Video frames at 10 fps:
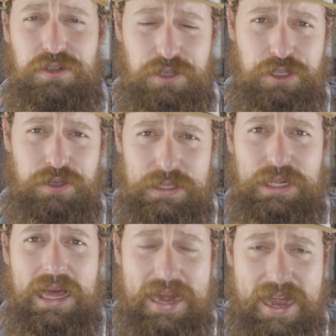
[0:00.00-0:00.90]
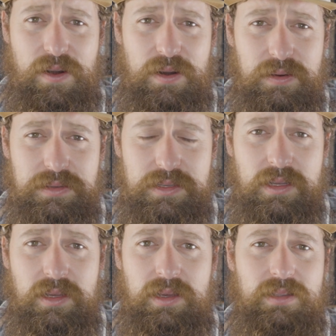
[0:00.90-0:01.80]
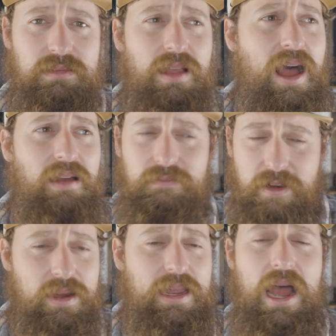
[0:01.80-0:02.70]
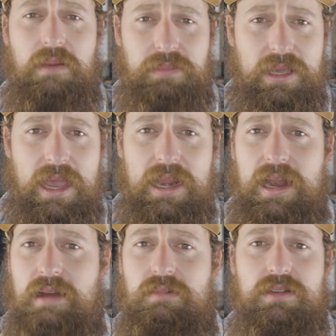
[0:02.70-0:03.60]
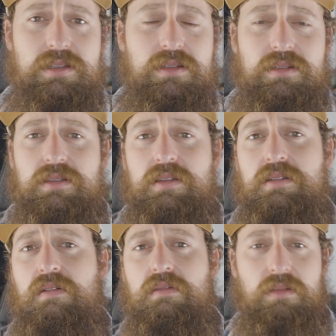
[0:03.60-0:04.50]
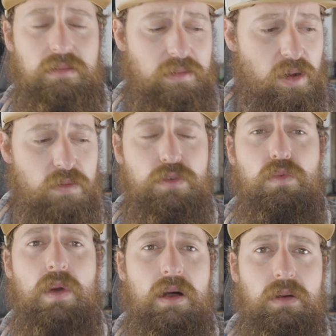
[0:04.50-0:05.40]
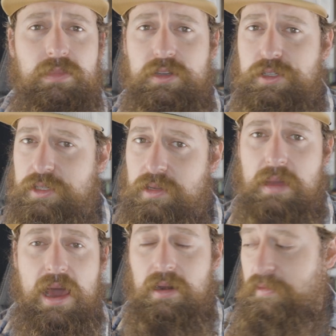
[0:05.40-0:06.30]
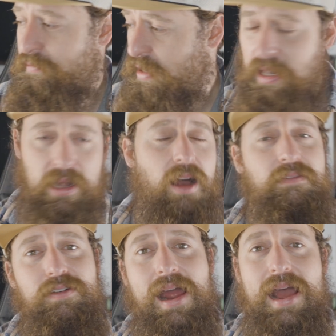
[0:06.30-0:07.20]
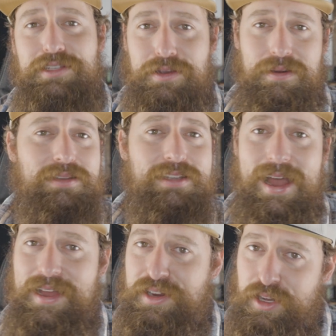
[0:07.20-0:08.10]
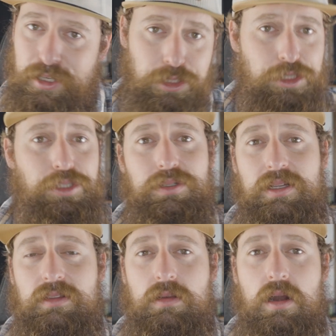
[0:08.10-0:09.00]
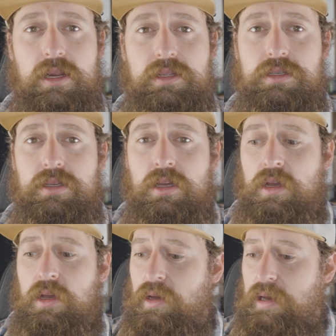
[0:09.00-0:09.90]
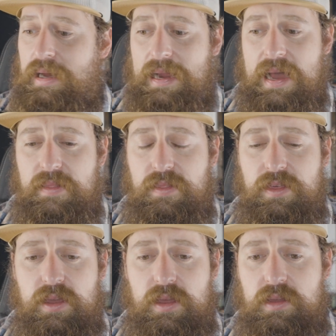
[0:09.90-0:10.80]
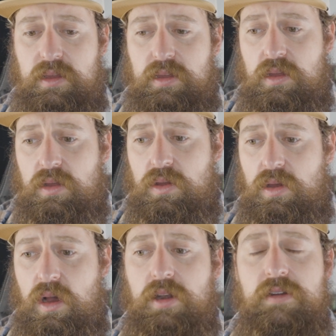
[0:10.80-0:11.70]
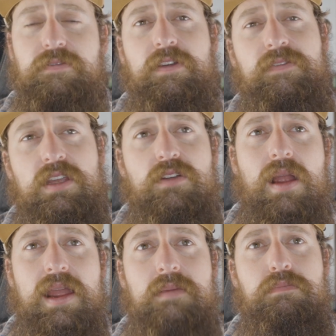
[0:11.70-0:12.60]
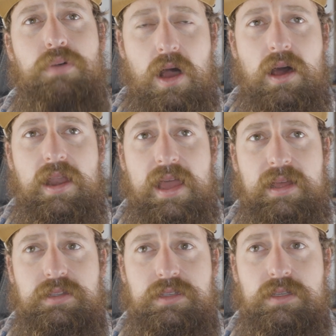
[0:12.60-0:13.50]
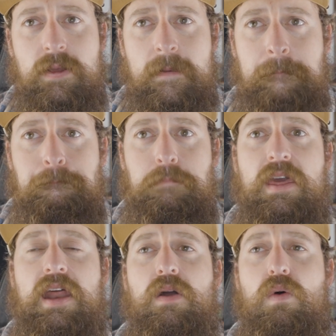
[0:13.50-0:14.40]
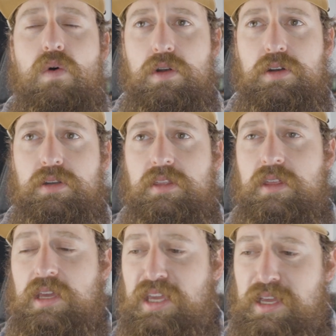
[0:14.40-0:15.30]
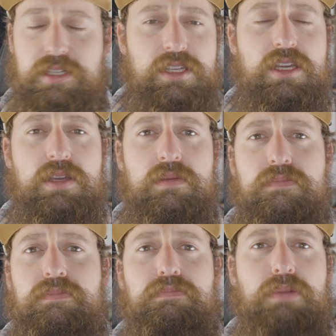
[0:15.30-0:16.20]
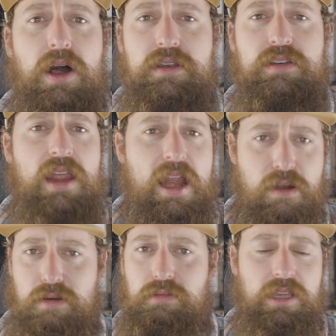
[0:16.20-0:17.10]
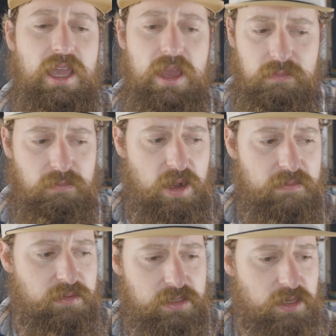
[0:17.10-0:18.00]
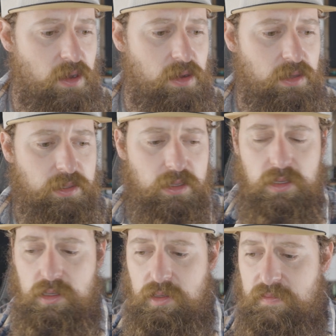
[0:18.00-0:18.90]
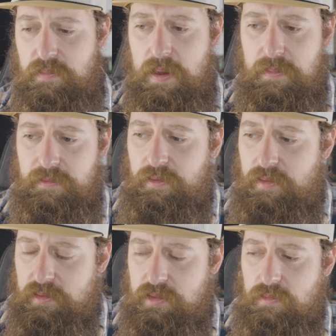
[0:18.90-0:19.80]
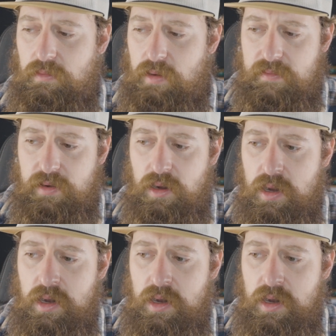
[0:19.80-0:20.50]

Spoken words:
You're just shooting a lot of arrows. It's not very complicated. I wasn't, overwhelmed. It's just a matter of getting off your ass, going outside, shooting at the targets. I got the 150 grain broadheads. Then I ordered the easy button arrow kit, whatever it's called. I have the paper floating around somewhere, whatever.